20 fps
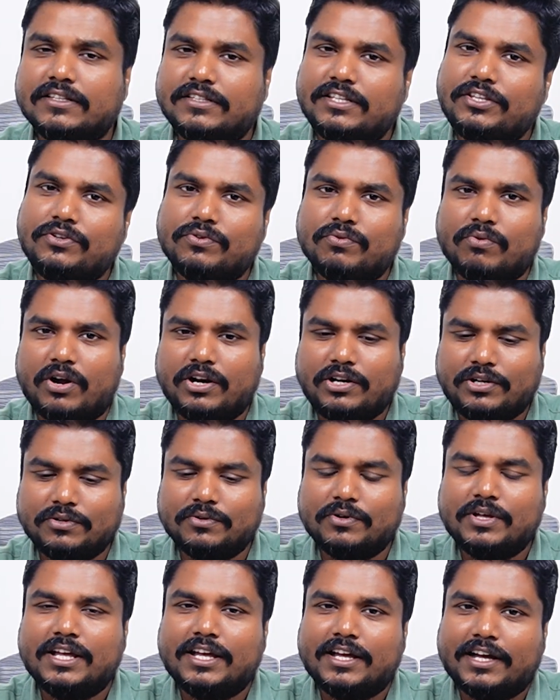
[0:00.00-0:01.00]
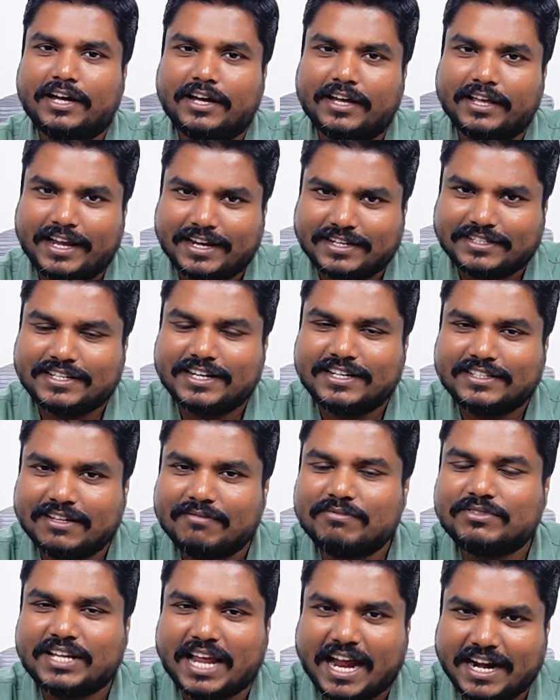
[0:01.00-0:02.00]
See, you want to extend
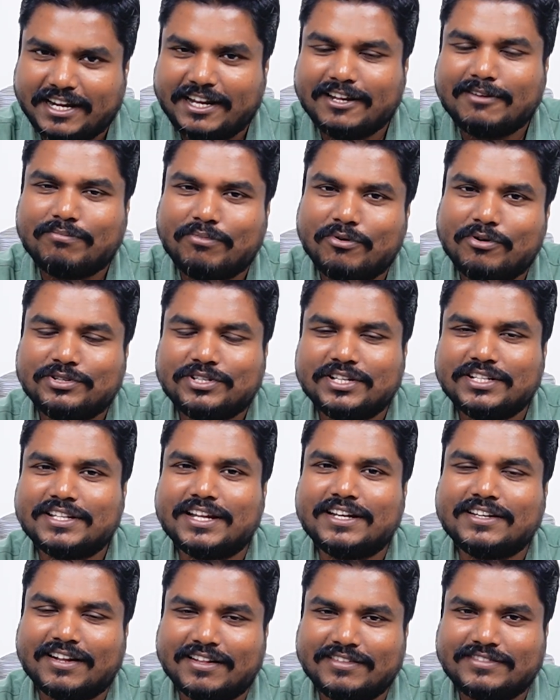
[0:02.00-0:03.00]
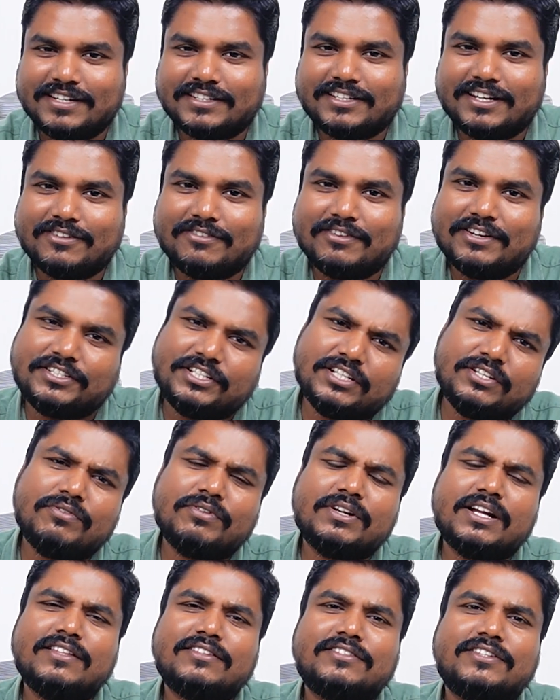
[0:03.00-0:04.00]
some static portions and construct a question,
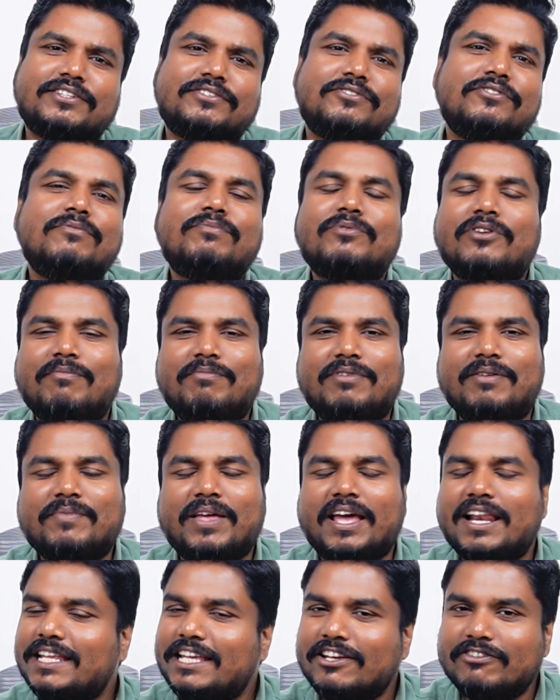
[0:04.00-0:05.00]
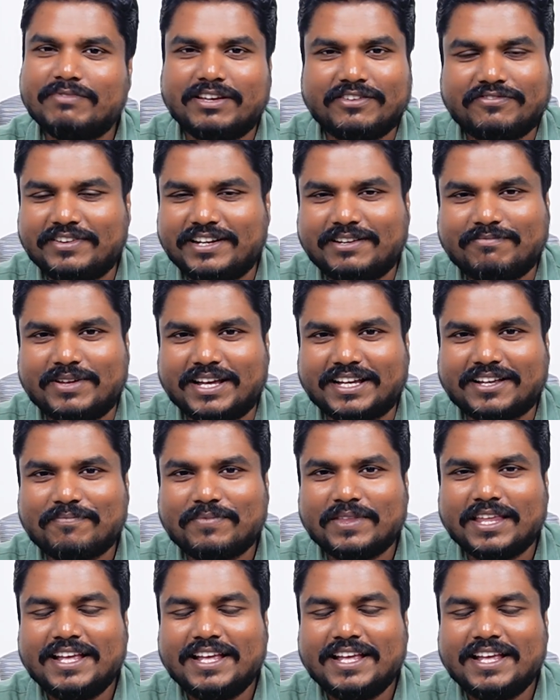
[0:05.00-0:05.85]
you construct, no problem. I'll give my feedback.